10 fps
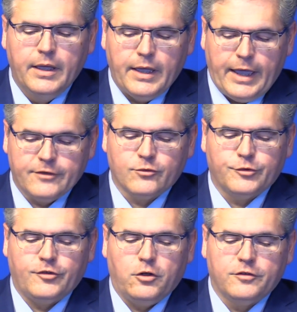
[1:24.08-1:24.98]
As a
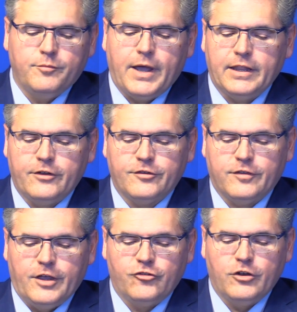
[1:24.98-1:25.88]
result of my
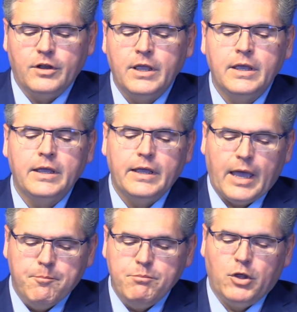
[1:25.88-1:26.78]
legislation,
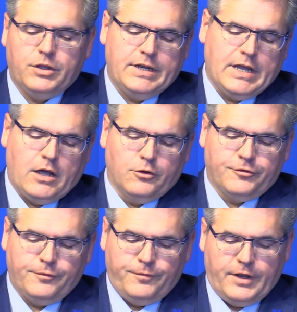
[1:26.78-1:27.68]
$1 million
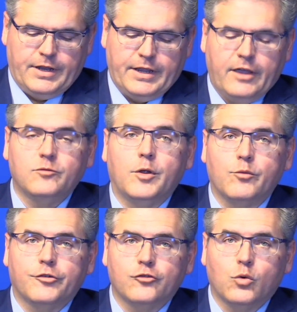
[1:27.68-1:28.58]
of funding has been
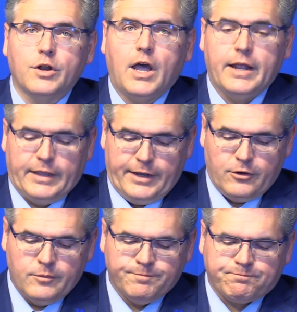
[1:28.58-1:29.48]
restored to
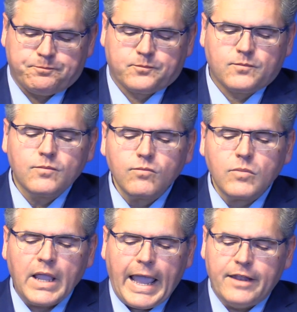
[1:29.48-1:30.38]
Highlander,
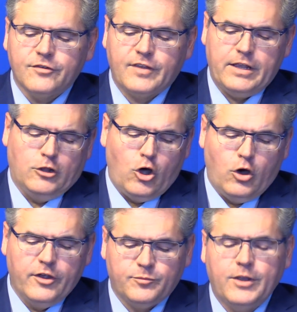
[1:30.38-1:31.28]
and state law
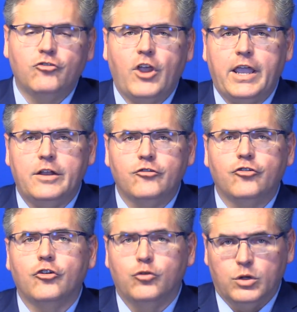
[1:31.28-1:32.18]
has been changed
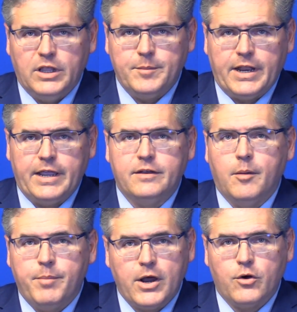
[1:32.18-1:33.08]
to eliminate a
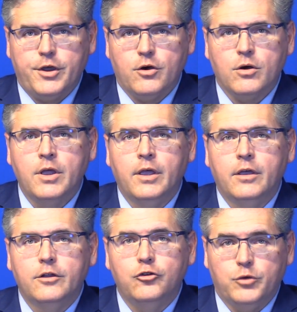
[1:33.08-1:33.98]
barrier
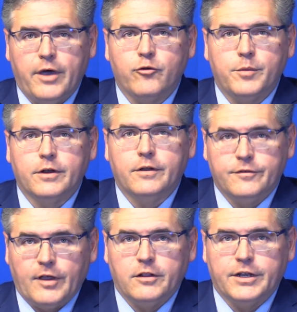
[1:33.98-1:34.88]
to government
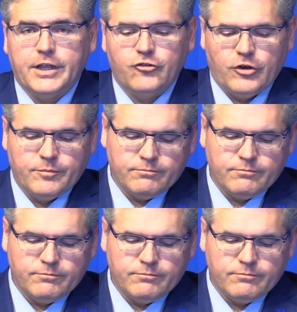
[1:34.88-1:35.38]
consolidation.